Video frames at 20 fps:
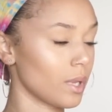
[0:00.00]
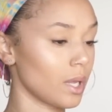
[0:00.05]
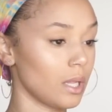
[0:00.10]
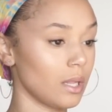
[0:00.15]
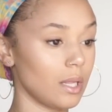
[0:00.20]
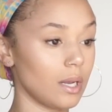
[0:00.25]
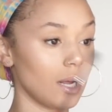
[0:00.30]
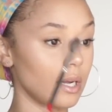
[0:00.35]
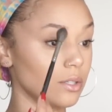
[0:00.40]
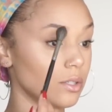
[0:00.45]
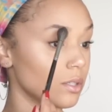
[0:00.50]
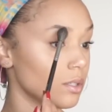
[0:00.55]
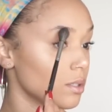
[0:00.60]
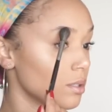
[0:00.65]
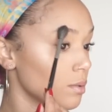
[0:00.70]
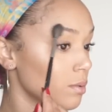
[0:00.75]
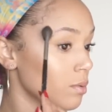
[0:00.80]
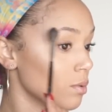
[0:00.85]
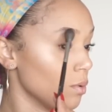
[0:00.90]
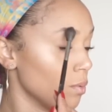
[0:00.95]
And then I
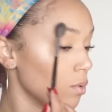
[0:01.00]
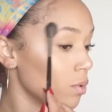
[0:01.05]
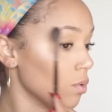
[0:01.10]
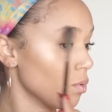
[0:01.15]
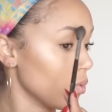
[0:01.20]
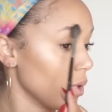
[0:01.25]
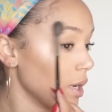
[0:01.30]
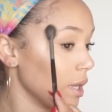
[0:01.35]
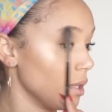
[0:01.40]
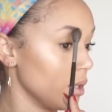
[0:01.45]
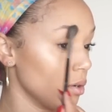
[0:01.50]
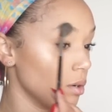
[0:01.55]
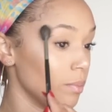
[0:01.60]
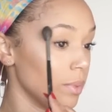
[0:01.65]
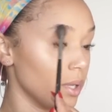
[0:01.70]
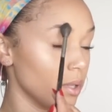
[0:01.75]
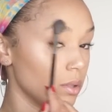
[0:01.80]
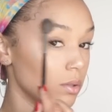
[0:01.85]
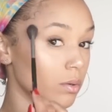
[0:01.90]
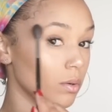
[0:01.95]
just run a little
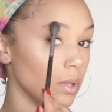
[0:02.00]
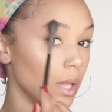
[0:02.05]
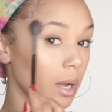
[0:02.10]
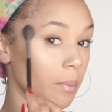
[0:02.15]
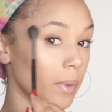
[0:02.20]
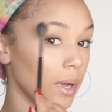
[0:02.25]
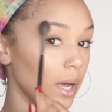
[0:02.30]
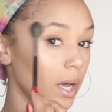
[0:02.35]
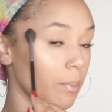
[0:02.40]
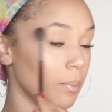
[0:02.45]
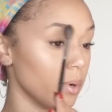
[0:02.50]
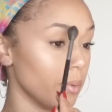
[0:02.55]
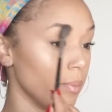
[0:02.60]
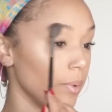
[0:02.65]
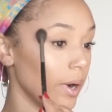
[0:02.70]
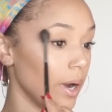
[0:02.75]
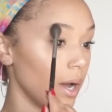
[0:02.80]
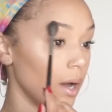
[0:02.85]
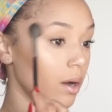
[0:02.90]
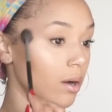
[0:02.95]
bit through like my upper
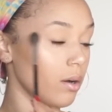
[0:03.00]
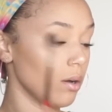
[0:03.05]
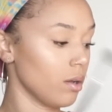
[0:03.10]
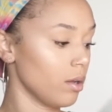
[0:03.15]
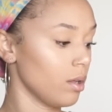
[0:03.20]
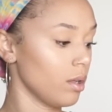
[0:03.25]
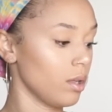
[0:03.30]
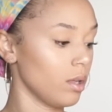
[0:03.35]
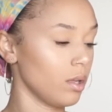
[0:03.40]
brow.